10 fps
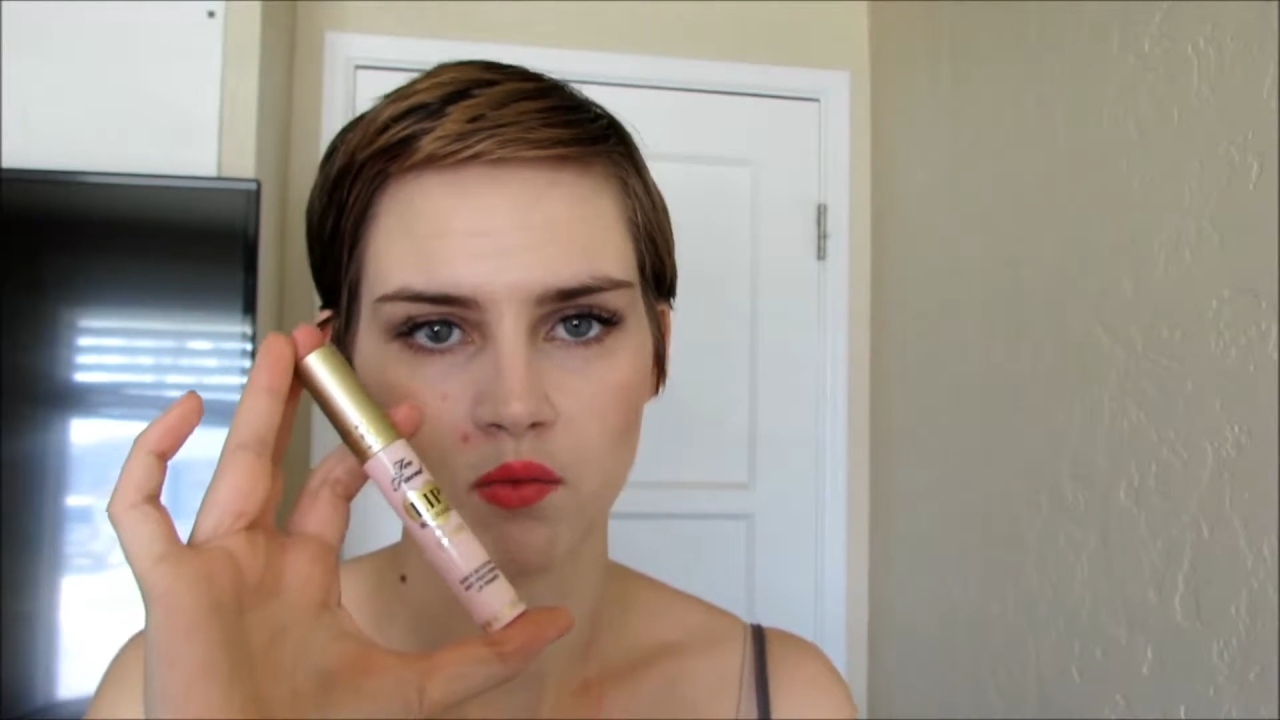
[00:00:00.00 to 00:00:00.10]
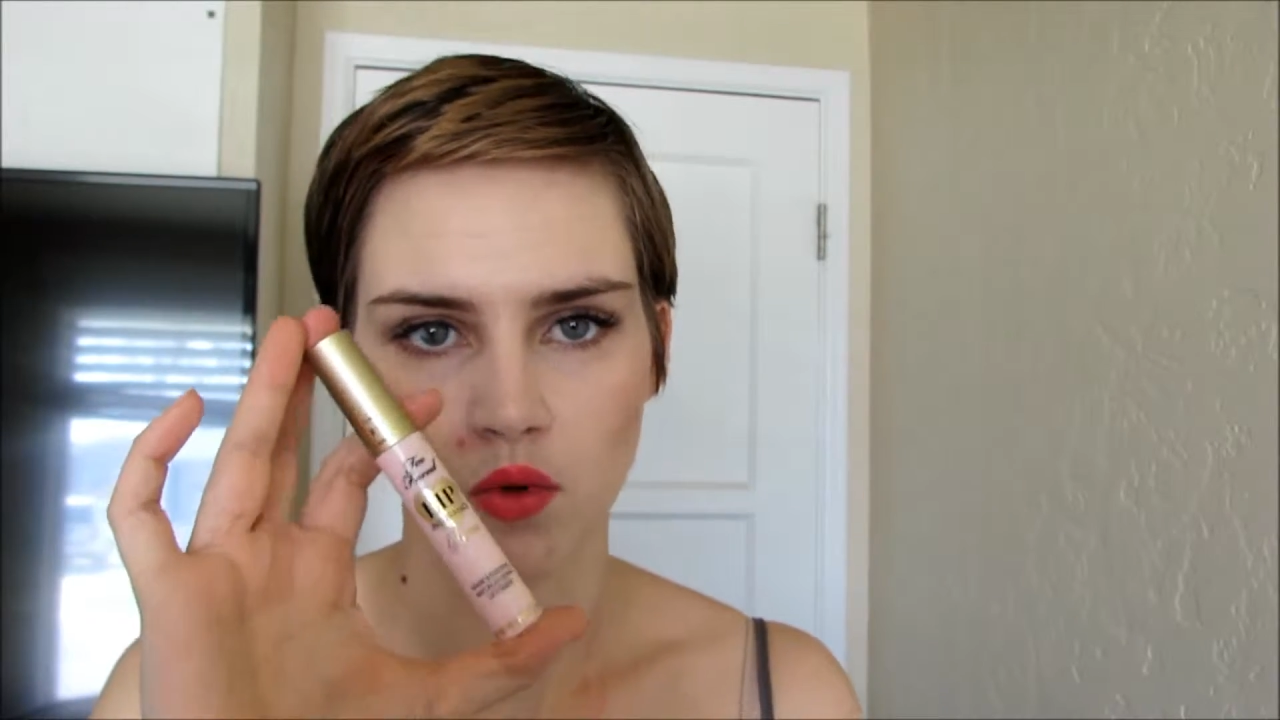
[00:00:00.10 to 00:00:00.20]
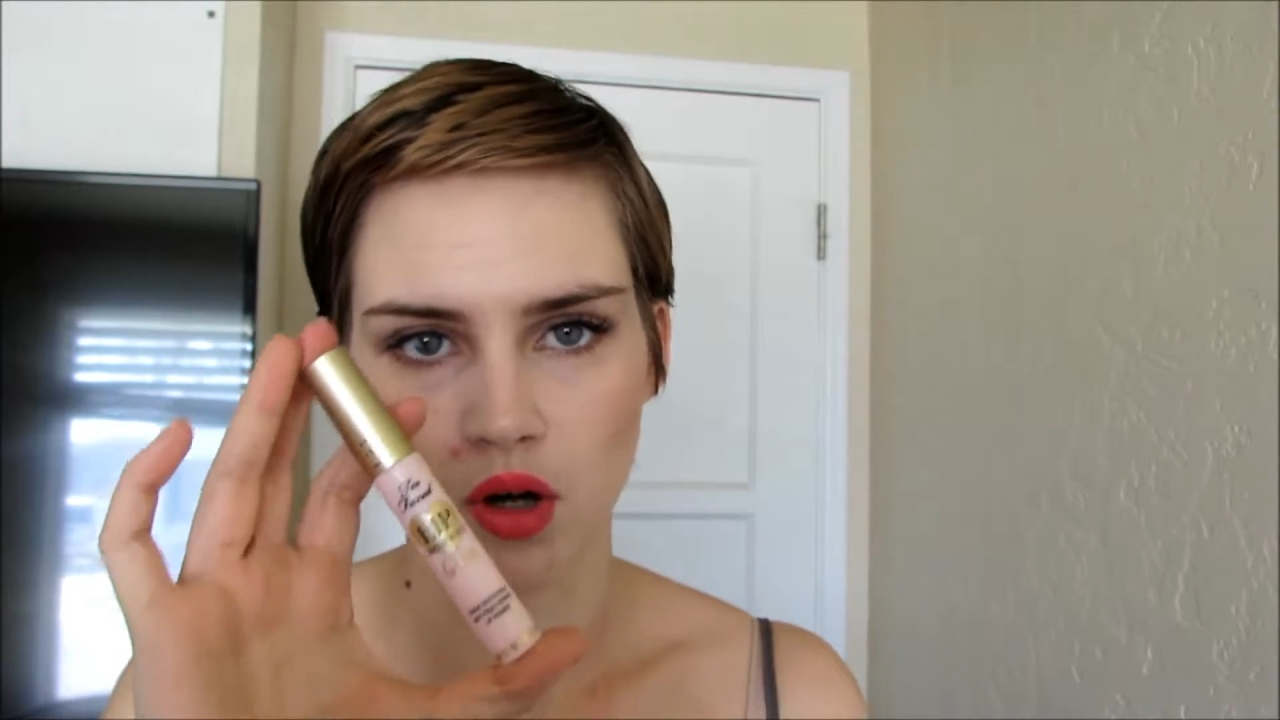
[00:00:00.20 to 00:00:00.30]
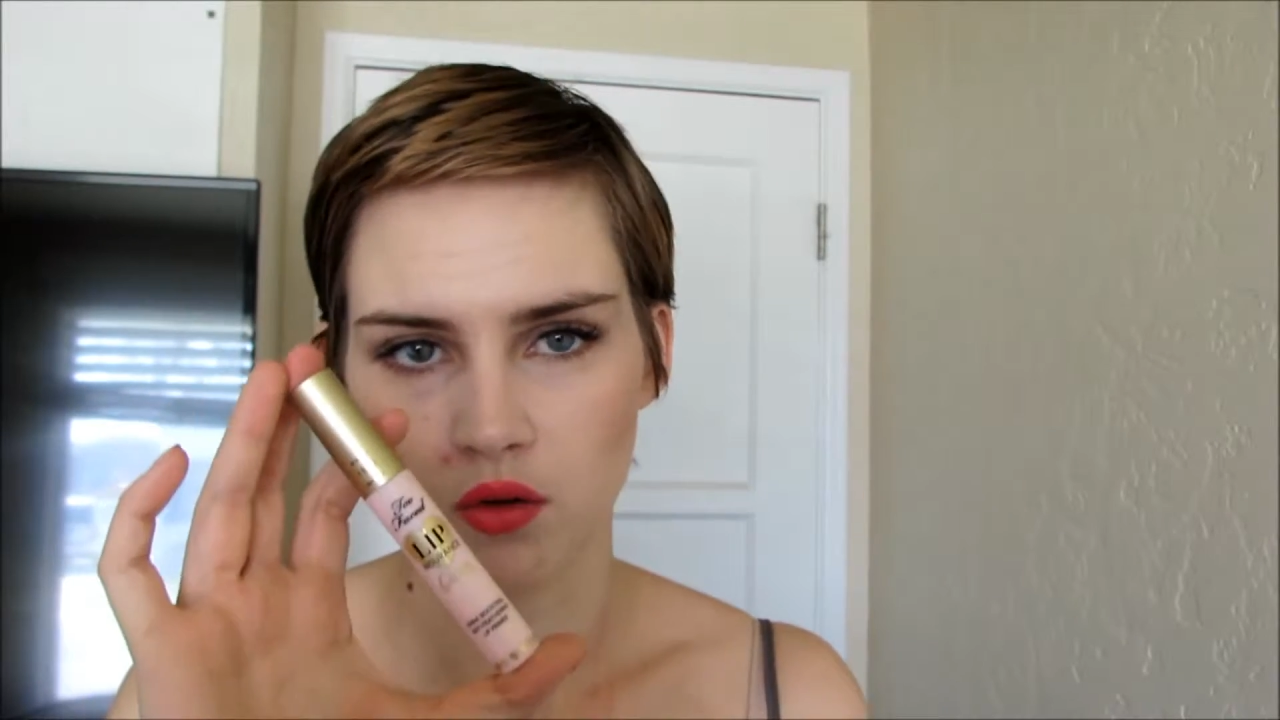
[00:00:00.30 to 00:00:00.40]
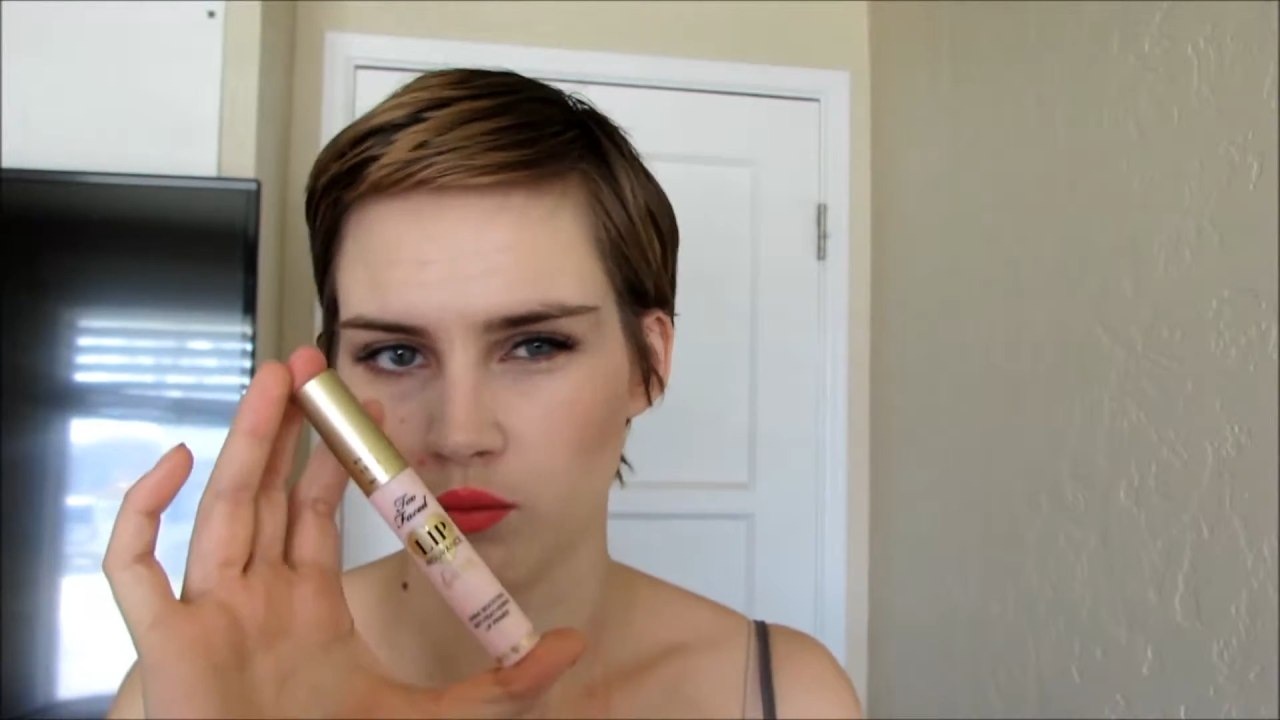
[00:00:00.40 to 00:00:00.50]

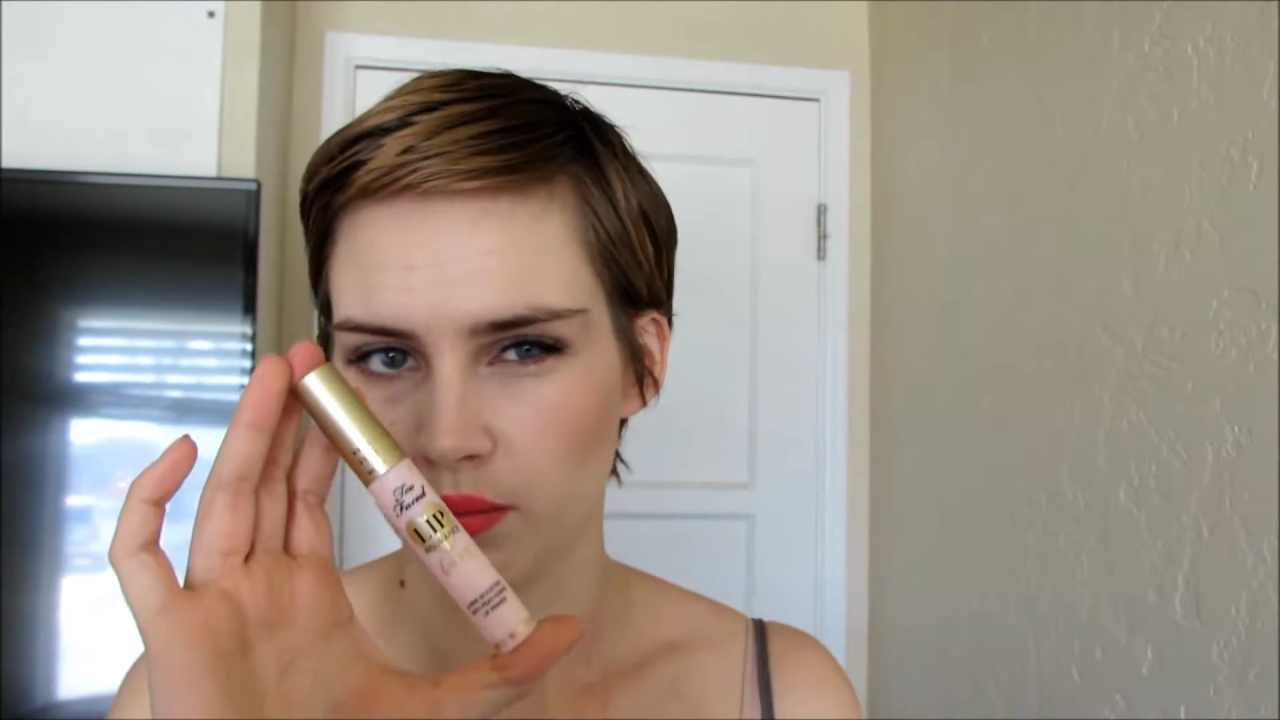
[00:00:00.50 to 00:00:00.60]
won't